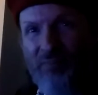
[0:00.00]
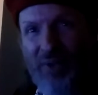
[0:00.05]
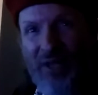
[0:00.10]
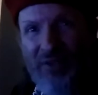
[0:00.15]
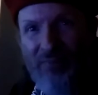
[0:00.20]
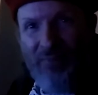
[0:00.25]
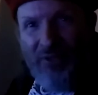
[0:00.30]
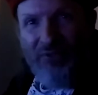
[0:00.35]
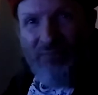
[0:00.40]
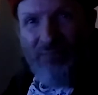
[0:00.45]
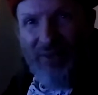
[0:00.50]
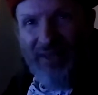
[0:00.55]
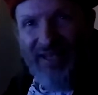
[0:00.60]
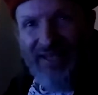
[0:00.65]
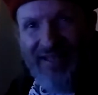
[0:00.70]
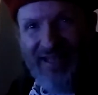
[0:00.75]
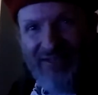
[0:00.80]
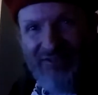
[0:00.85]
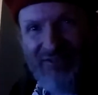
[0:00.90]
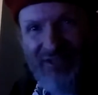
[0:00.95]
but
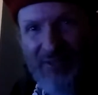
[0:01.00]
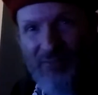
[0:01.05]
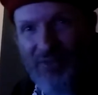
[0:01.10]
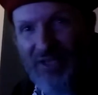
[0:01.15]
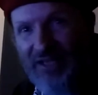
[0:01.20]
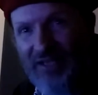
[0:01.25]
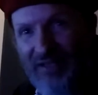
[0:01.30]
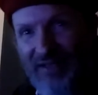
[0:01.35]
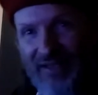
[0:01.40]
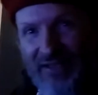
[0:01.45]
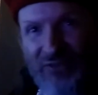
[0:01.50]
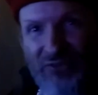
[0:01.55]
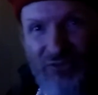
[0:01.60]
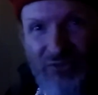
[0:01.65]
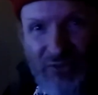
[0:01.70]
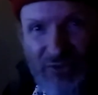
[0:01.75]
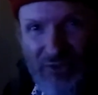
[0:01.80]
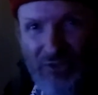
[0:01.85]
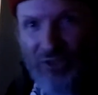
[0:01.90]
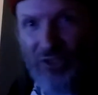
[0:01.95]
playing that same kind of like
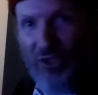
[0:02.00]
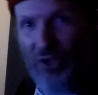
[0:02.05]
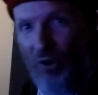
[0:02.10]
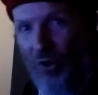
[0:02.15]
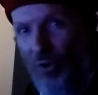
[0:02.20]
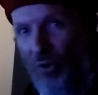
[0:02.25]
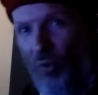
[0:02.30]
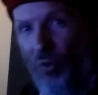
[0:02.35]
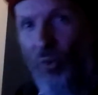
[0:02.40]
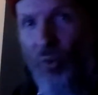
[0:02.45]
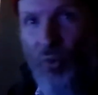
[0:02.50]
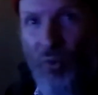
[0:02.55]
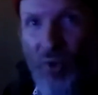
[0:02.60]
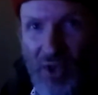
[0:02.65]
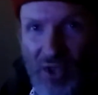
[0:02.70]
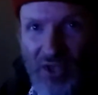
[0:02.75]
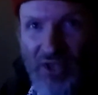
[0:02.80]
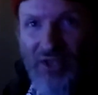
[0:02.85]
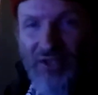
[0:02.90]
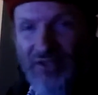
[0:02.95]
slow,
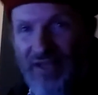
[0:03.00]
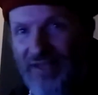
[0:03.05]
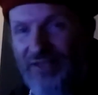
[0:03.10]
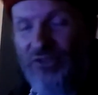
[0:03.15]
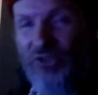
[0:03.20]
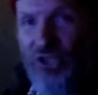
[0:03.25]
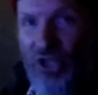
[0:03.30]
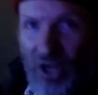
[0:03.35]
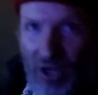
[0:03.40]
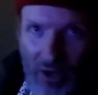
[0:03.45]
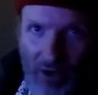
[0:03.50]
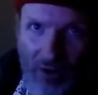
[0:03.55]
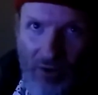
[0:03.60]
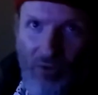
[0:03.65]
like no,